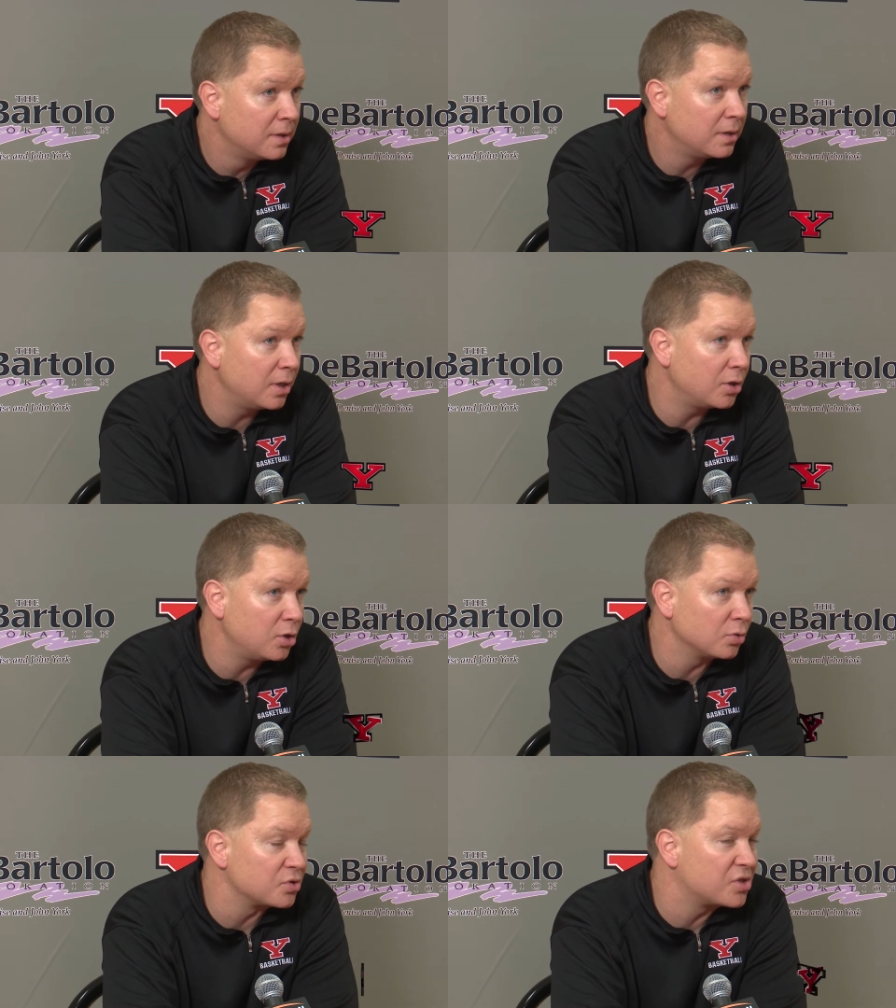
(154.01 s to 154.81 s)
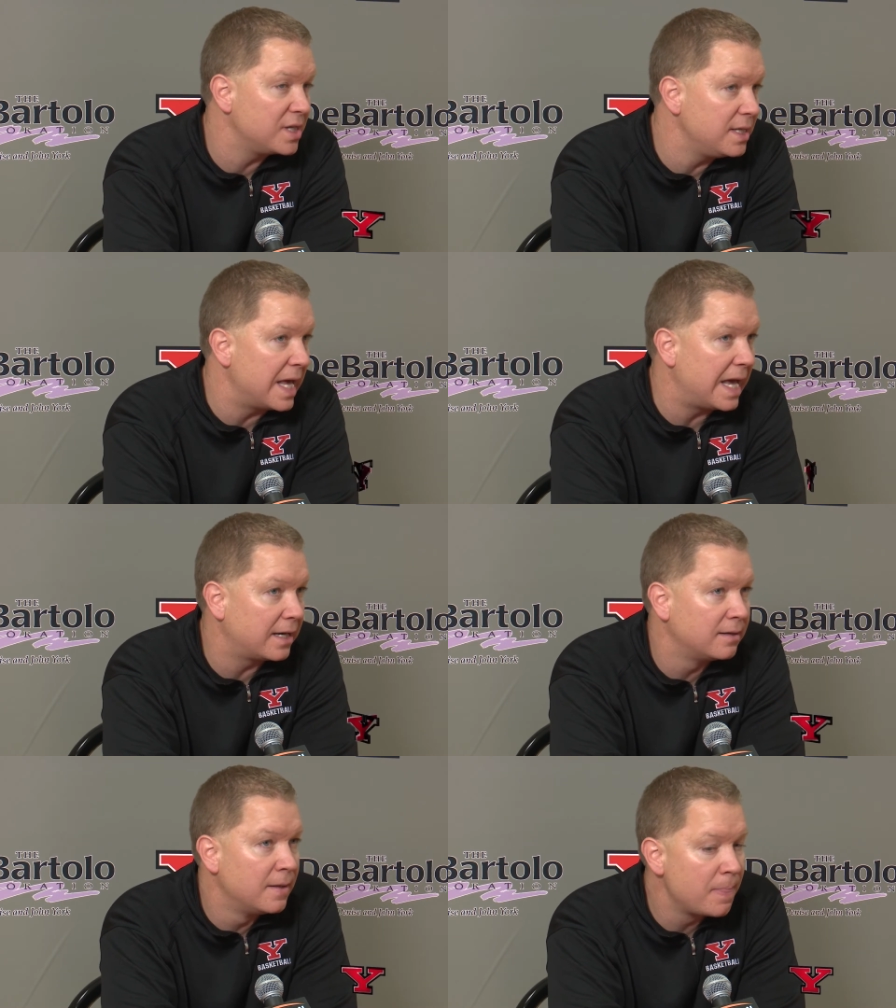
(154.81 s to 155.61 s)
You know, you don't see
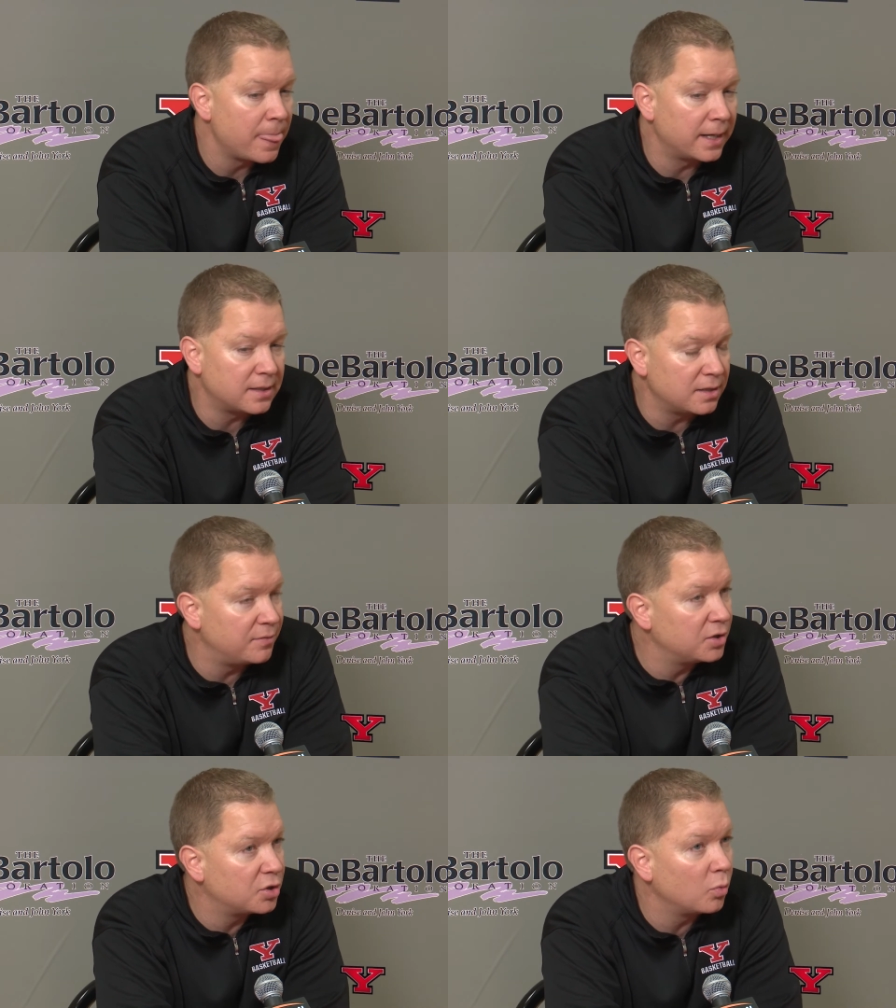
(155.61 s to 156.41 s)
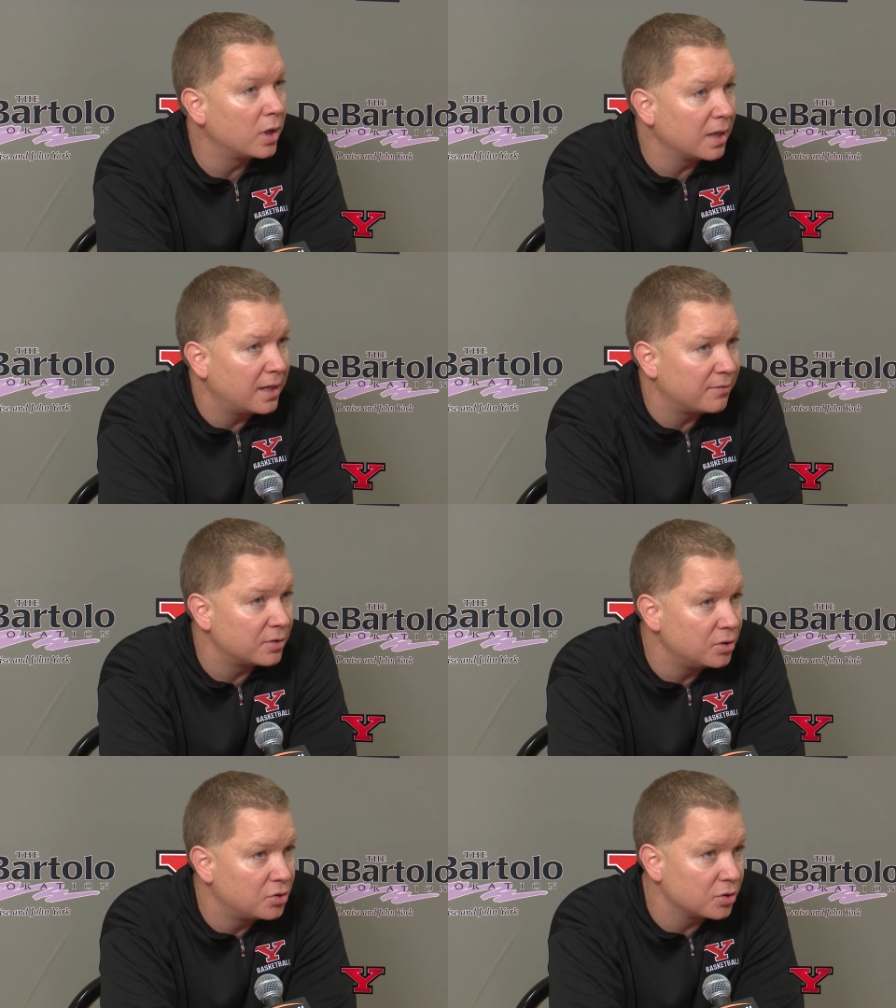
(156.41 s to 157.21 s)
that at the Division One
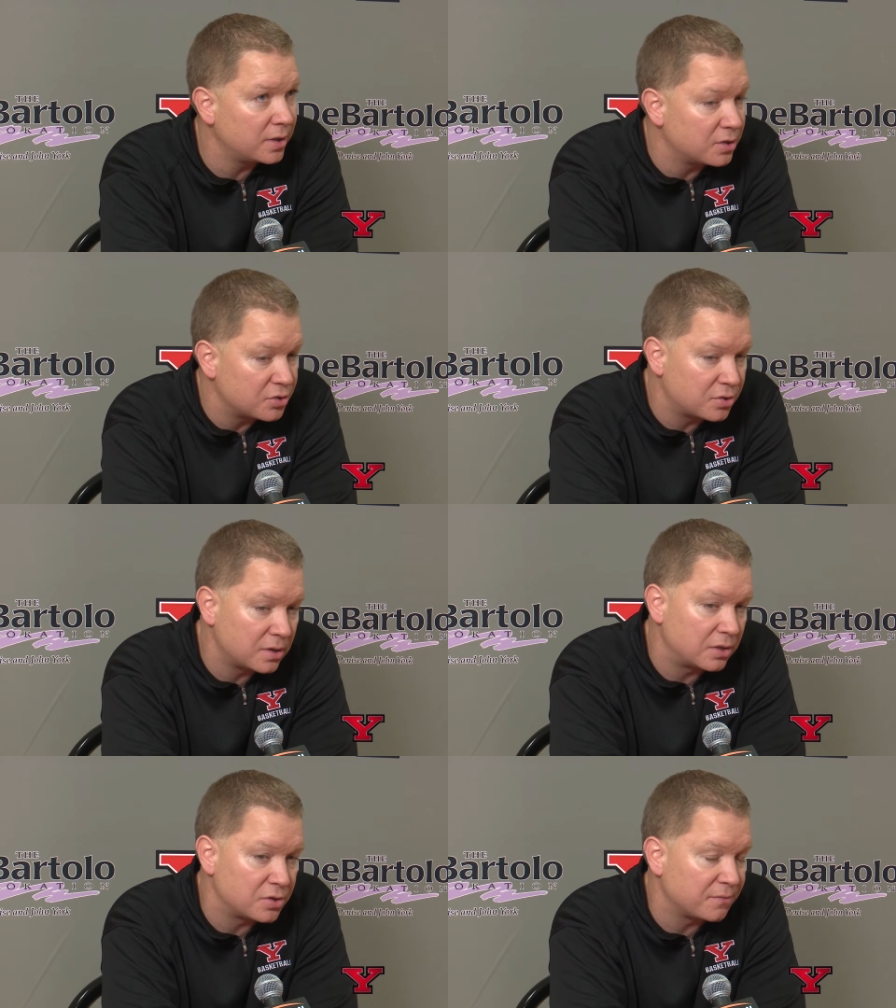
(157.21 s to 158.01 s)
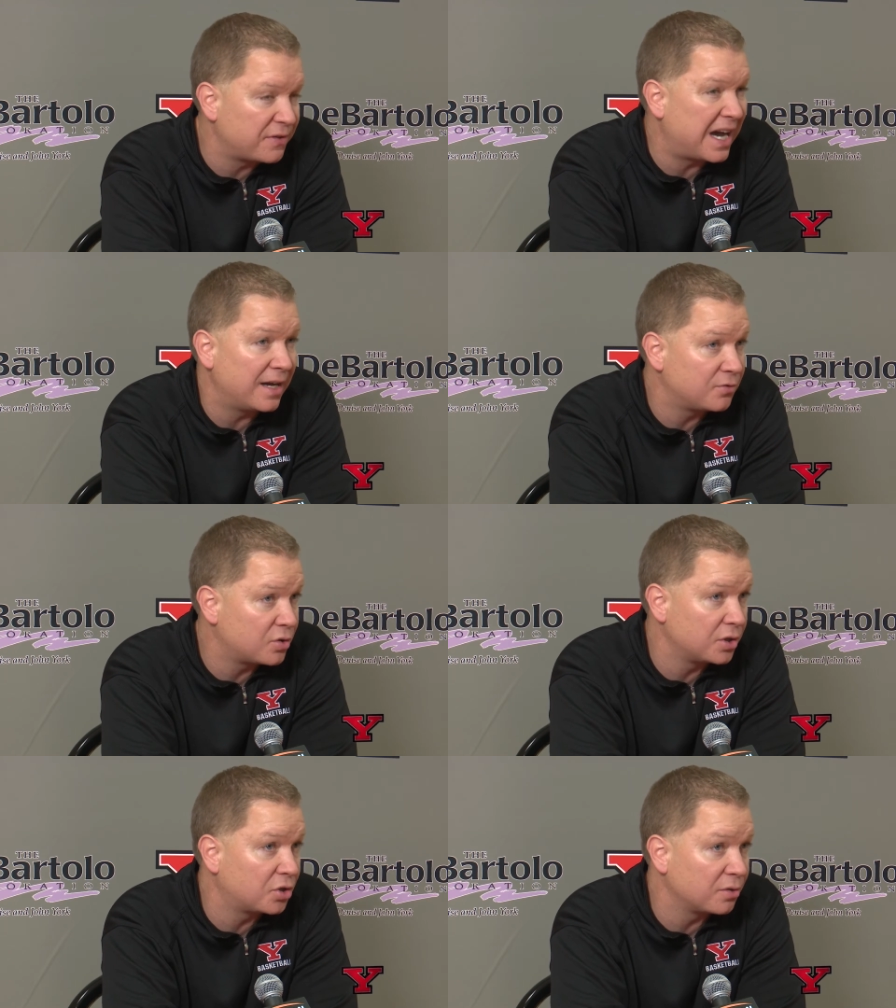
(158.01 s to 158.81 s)
level. Usually, there's there's a five
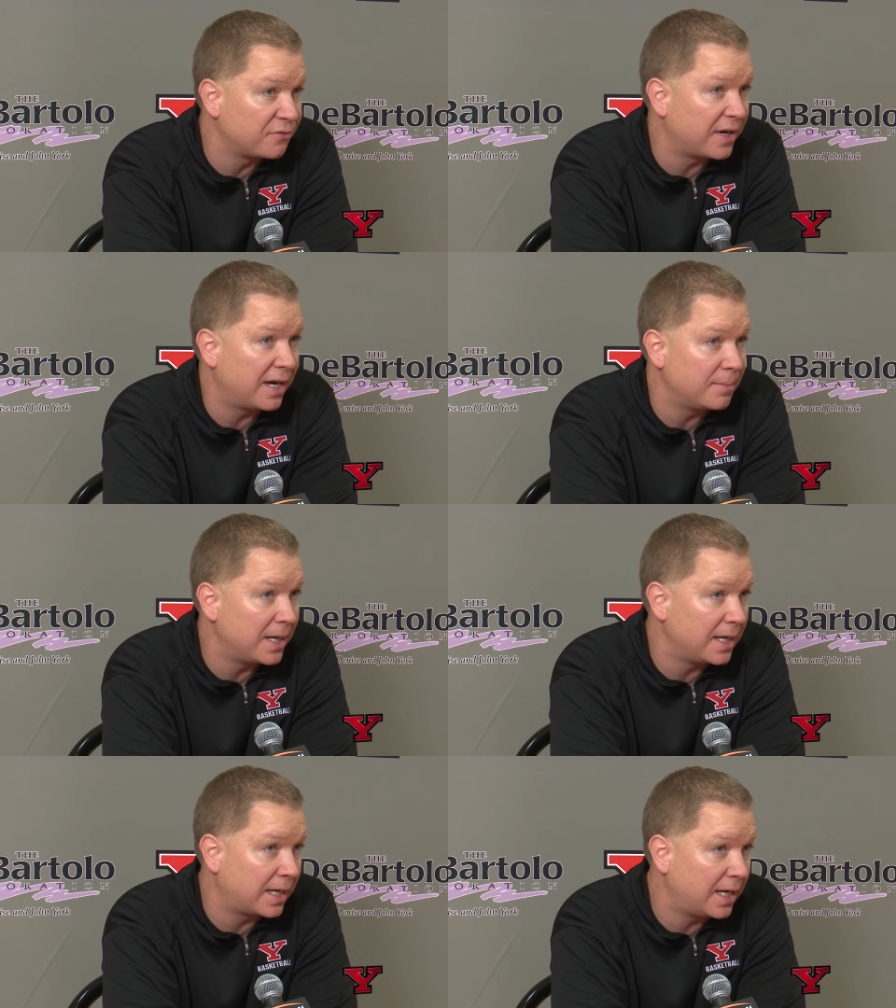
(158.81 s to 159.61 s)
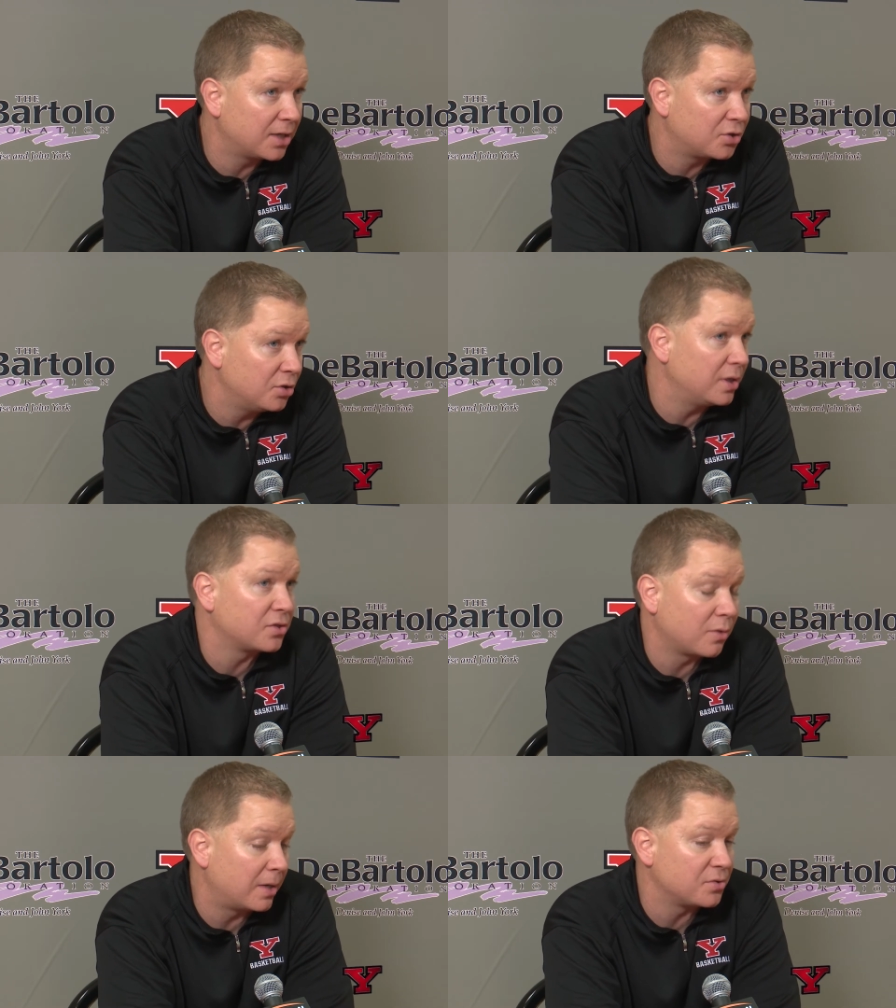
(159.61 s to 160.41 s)
traditional five man that can't shoot.
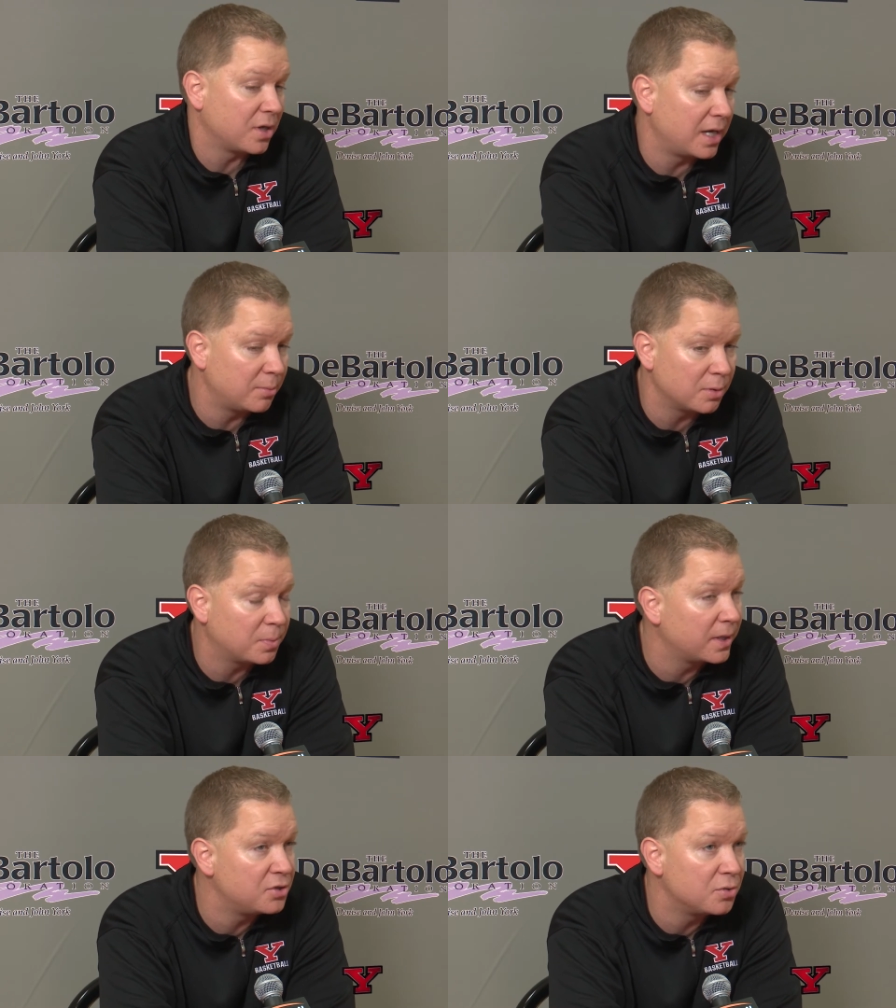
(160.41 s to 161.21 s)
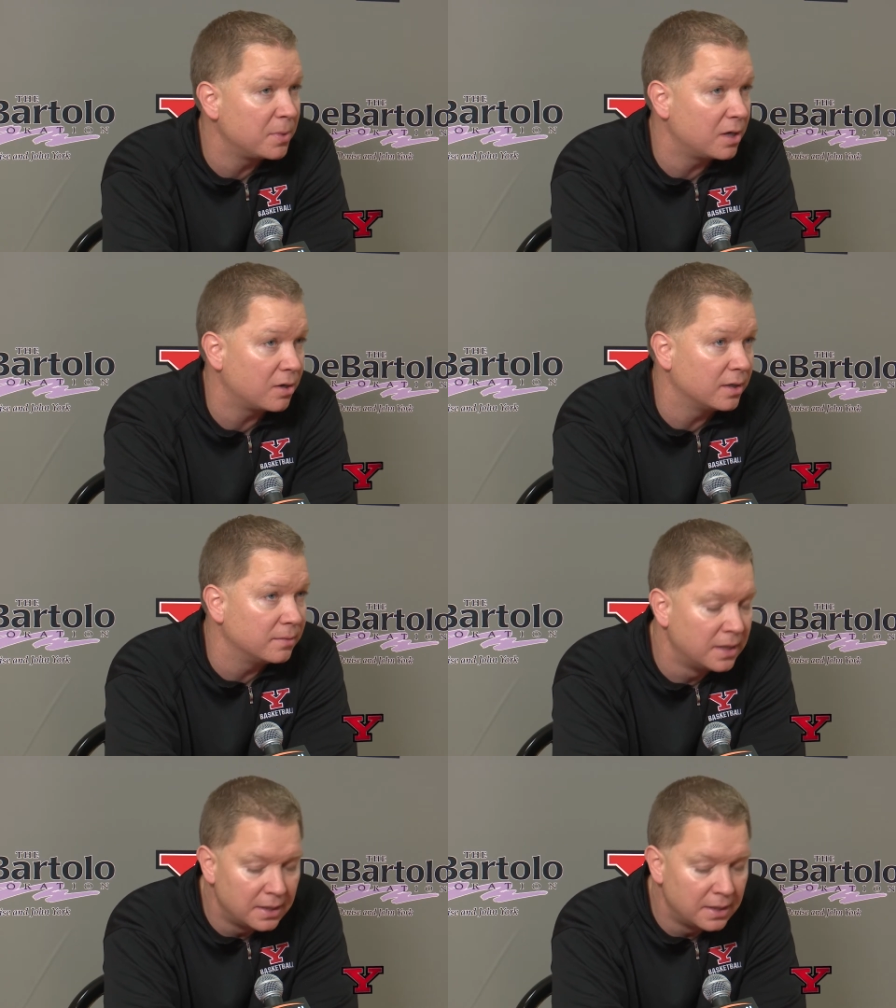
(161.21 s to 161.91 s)
That's why I was unable to play Jameer and